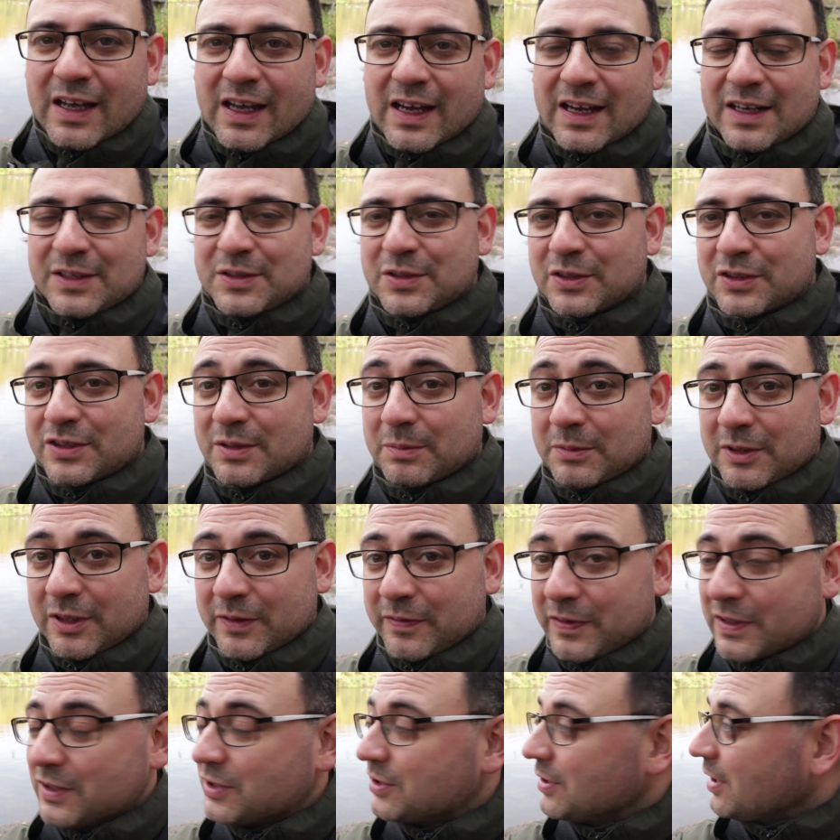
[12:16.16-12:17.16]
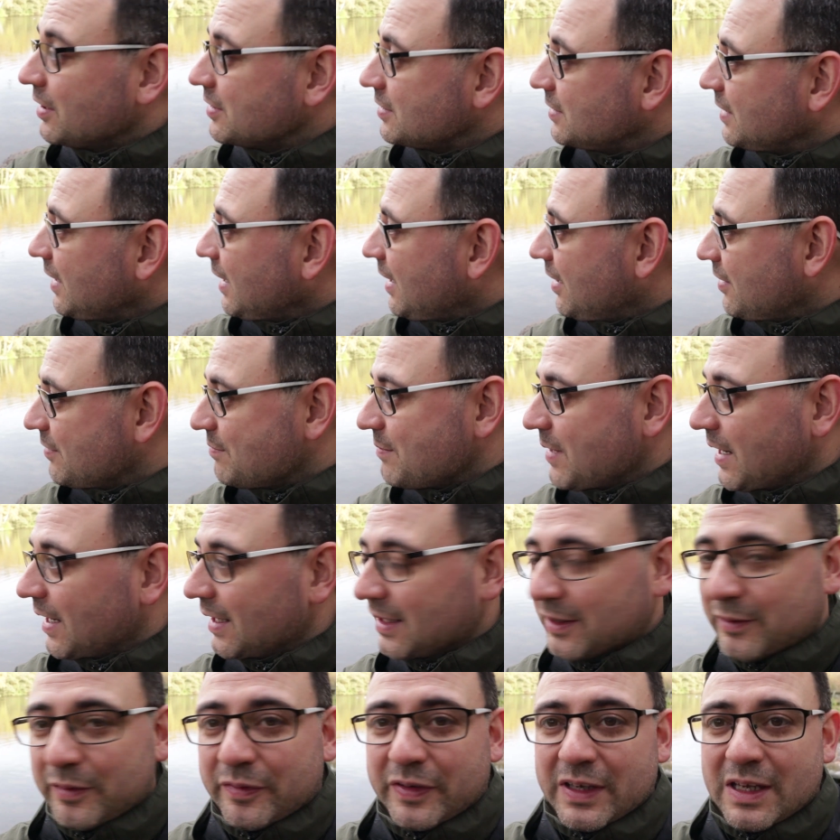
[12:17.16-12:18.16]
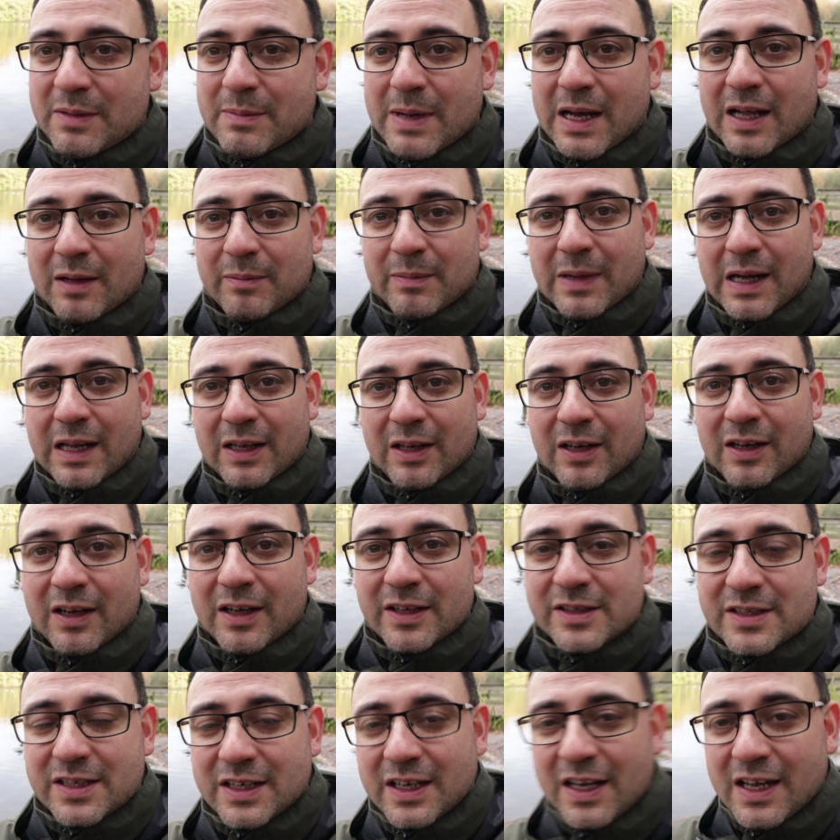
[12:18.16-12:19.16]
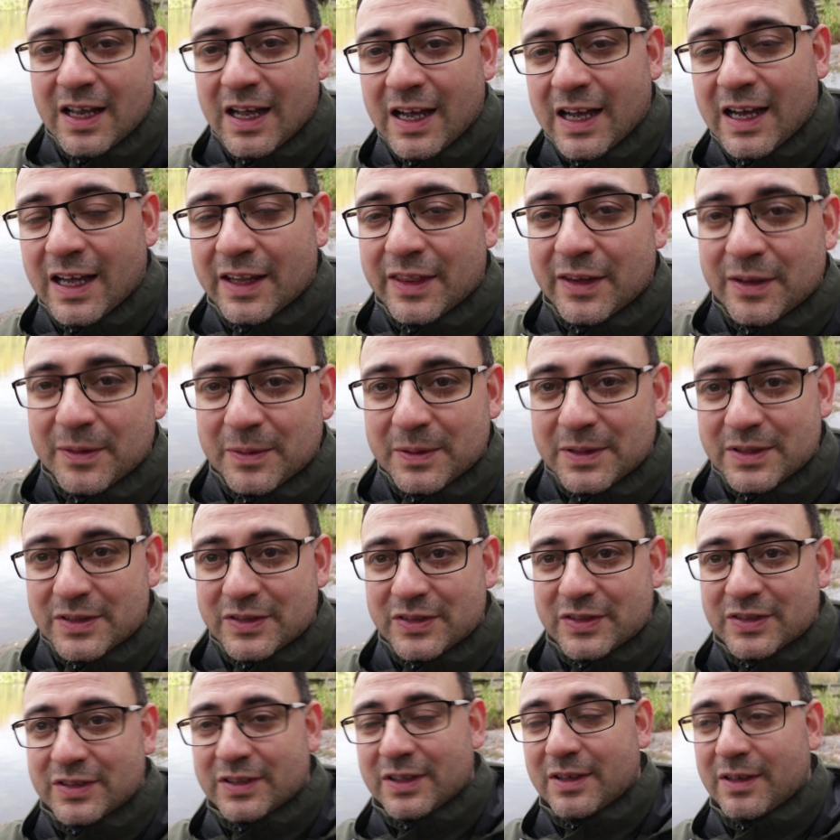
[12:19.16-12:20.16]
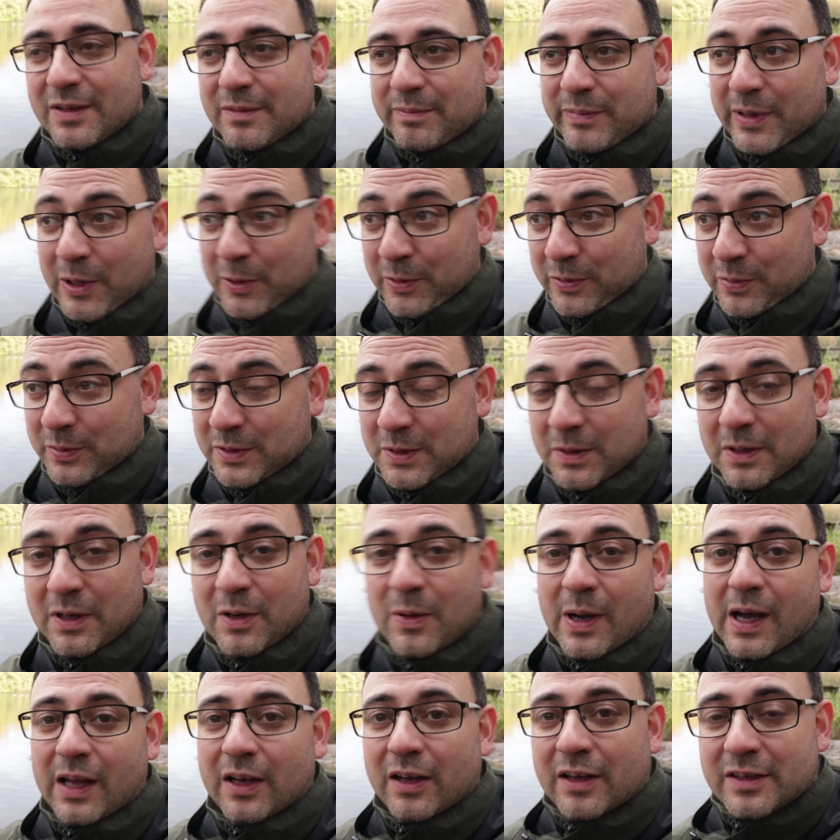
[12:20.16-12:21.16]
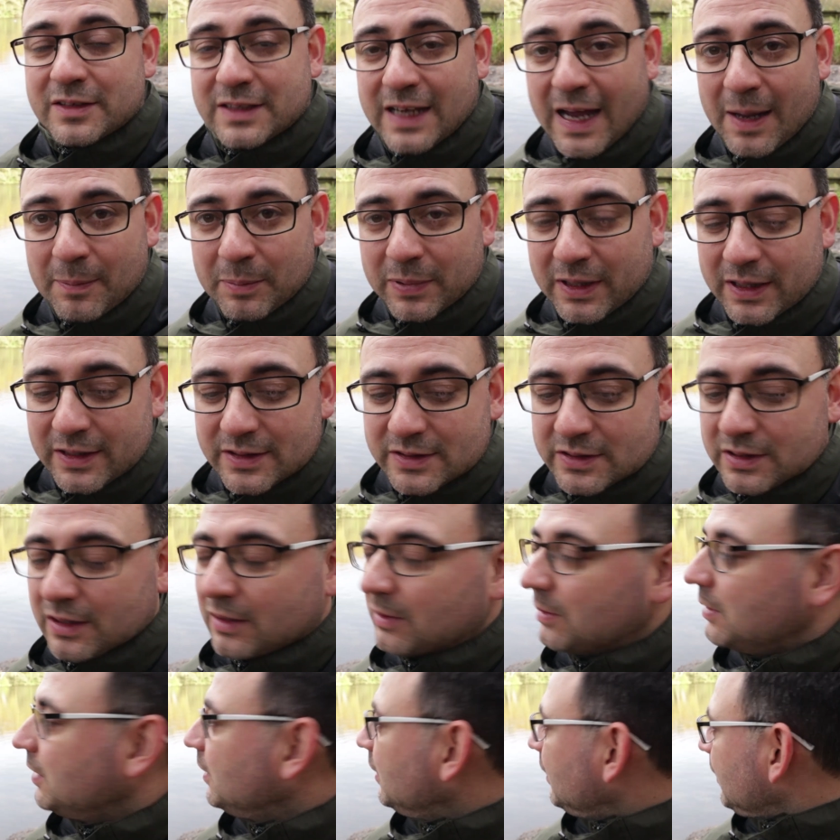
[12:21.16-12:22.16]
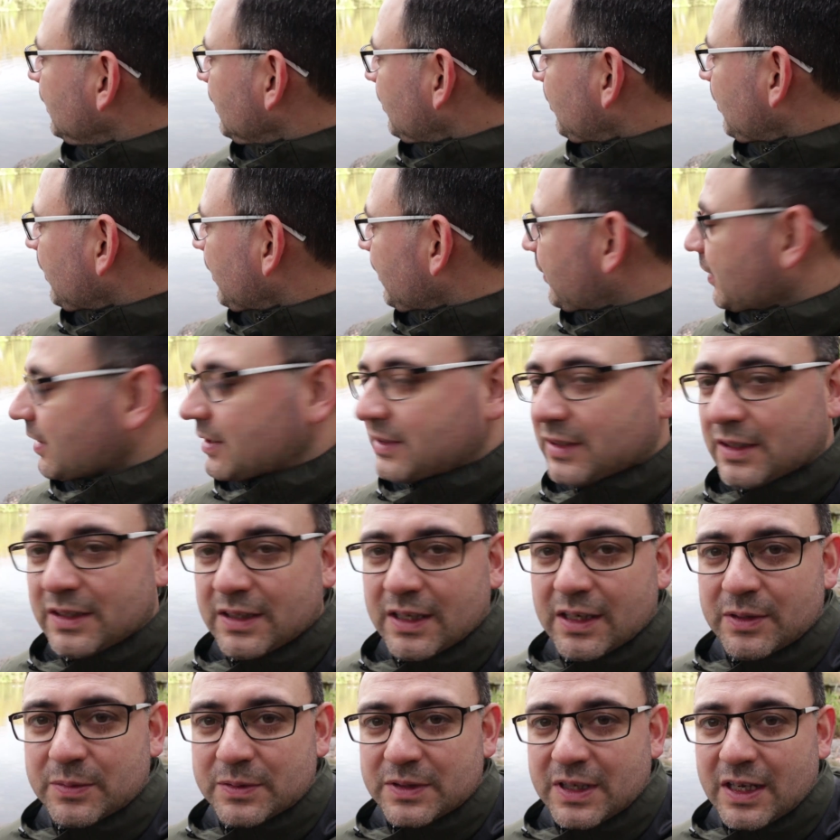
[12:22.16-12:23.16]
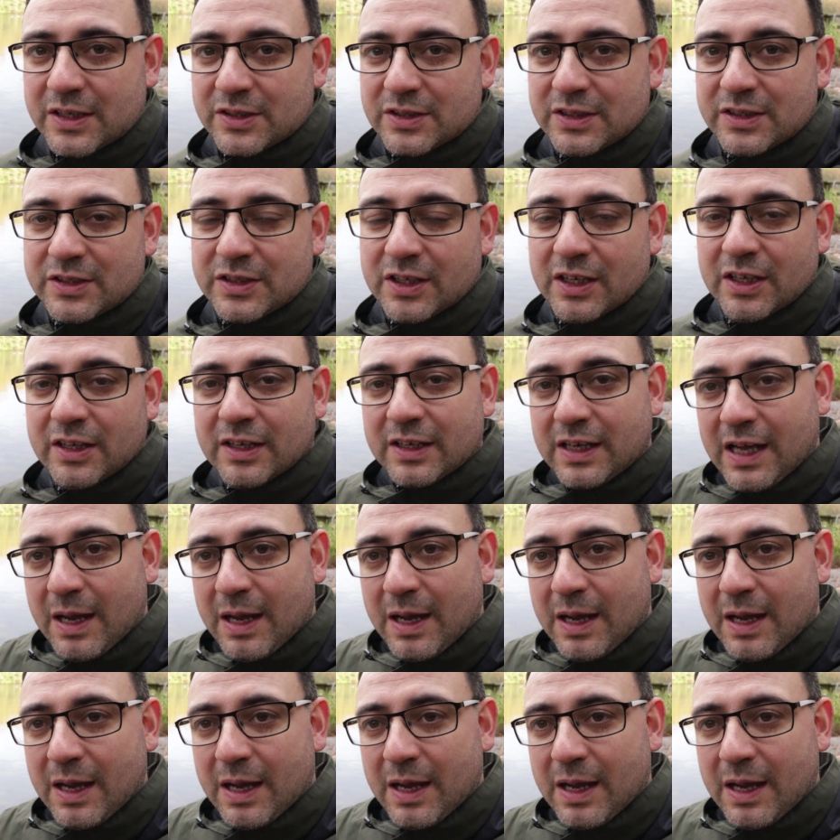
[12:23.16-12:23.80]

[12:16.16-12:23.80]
I took some lovely shots there of male and female mallard, and both were doing quite a lot of dabbling, so one of the things I did was actually turn the